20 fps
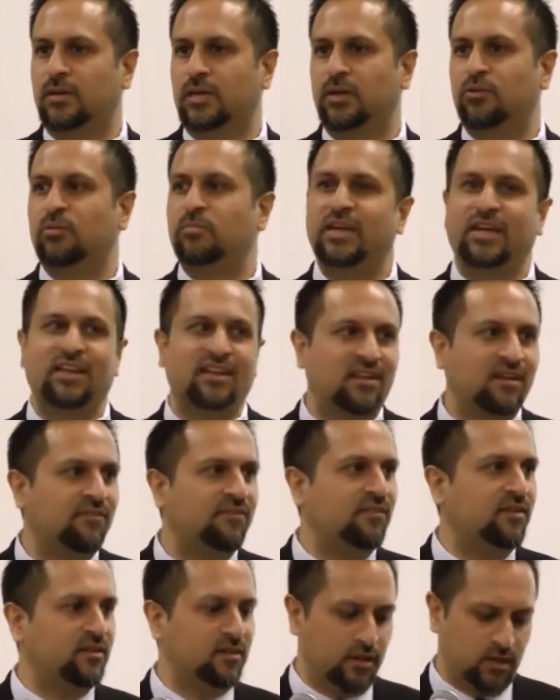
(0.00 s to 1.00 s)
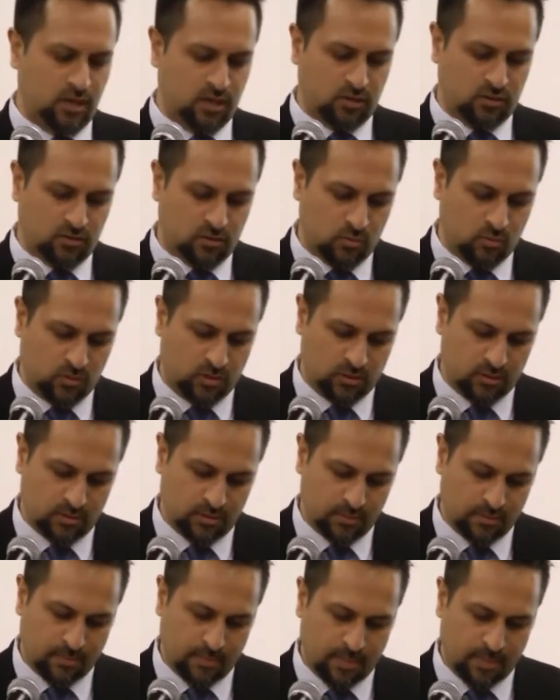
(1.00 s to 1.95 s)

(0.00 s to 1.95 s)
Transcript: He would be indifferent to the world.